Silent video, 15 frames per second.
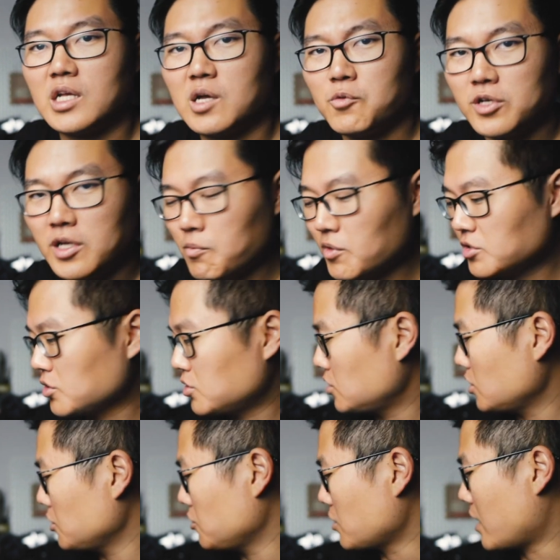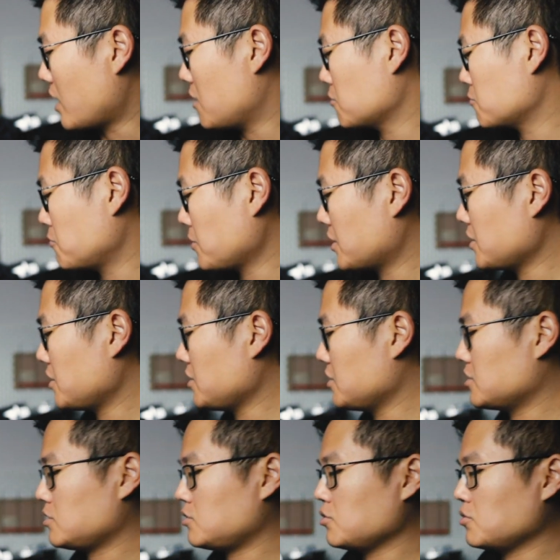I mean, let me just show you how quick it
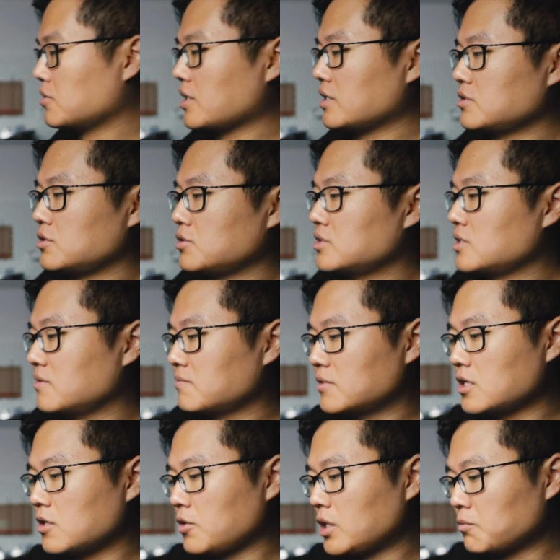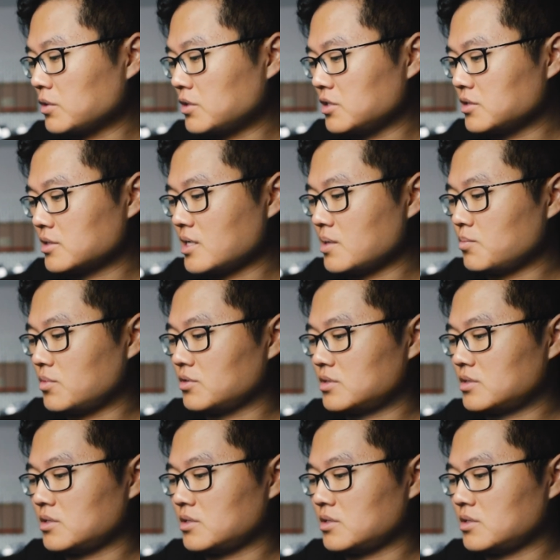is to get yourself going with this gimbal.